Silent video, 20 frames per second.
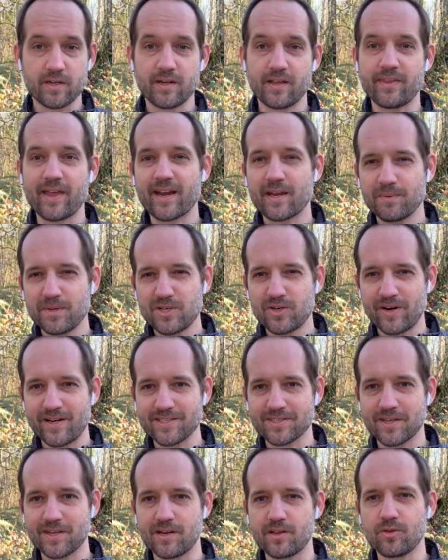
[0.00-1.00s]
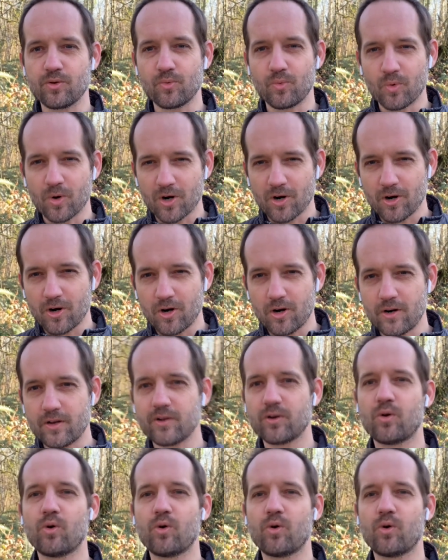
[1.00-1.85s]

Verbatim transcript: And that can be translated the word